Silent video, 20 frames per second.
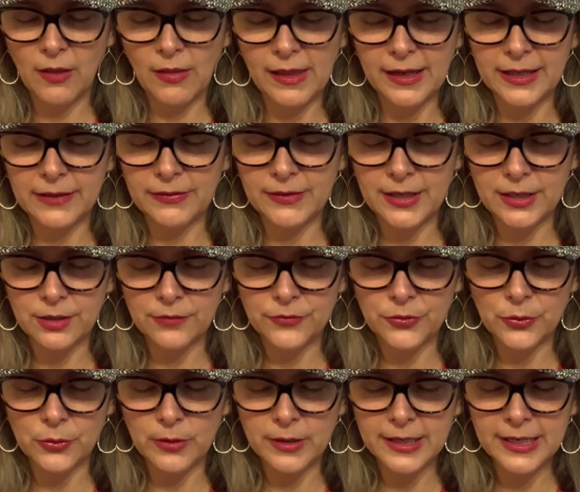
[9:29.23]
I can think of
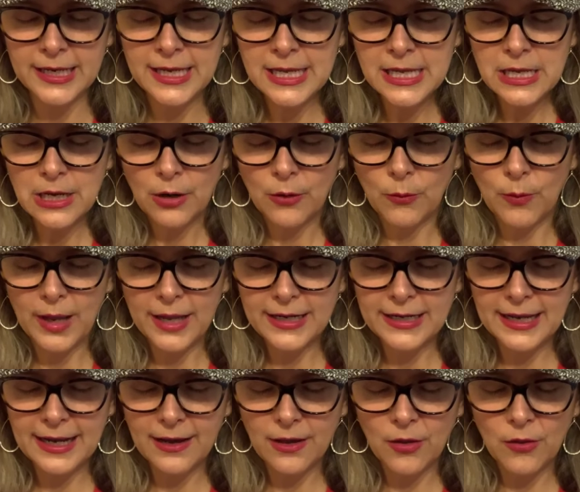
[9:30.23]
three right
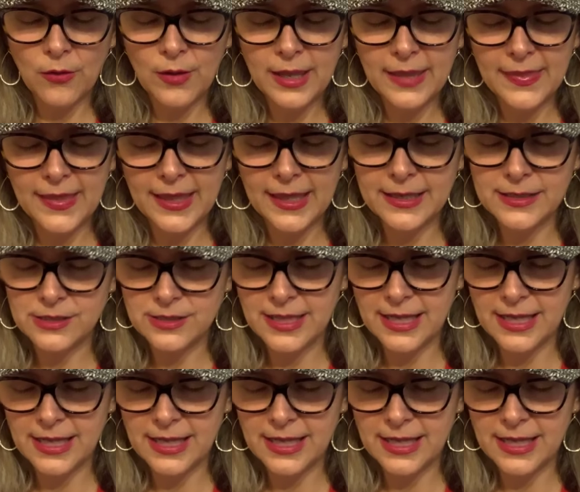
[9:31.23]
now that,